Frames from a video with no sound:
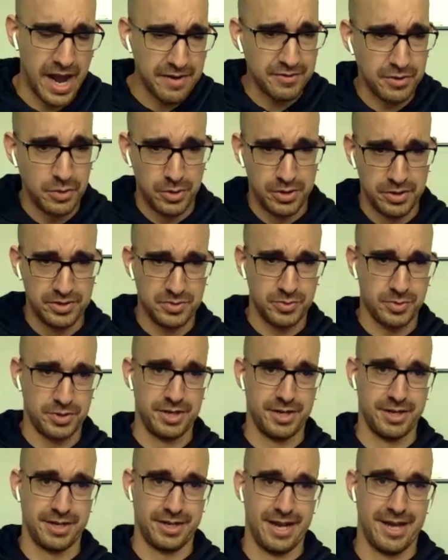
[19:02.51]
afterwards, we're
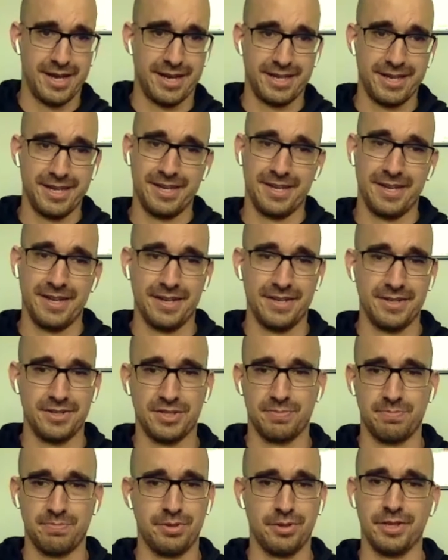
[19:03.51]
going to kind of get in and
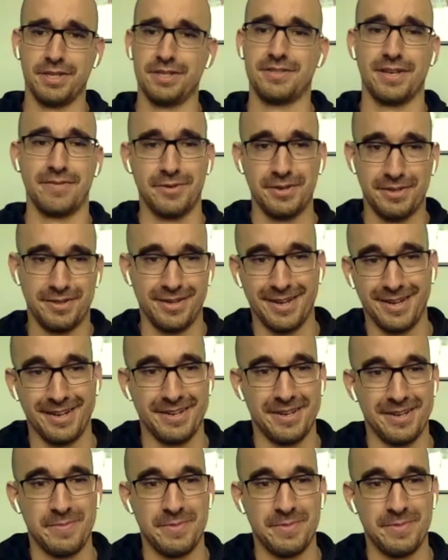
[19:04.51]
just blitz everything.